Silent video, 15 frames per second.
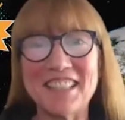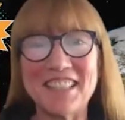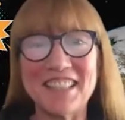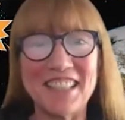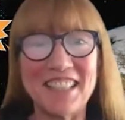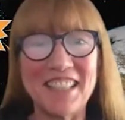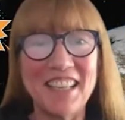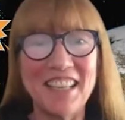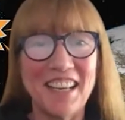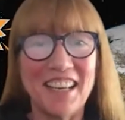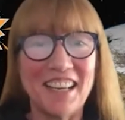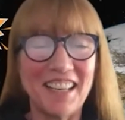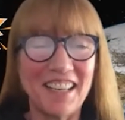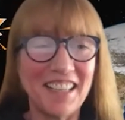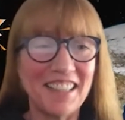the
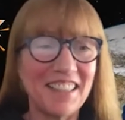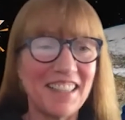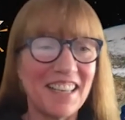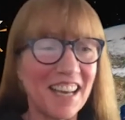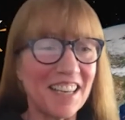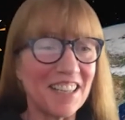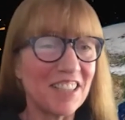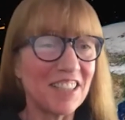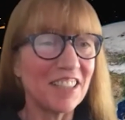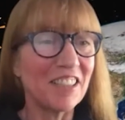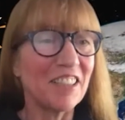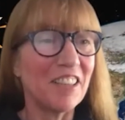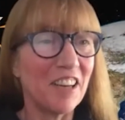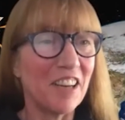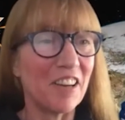
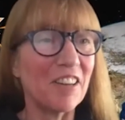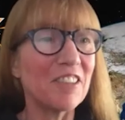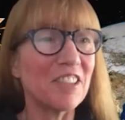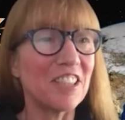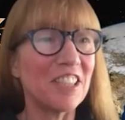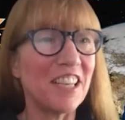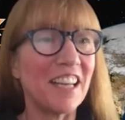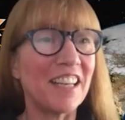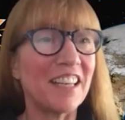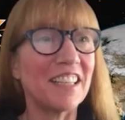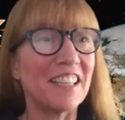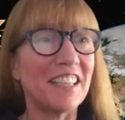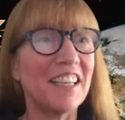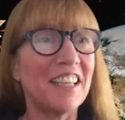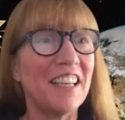National
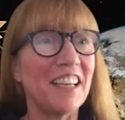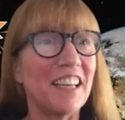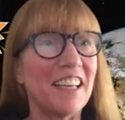Oceanic and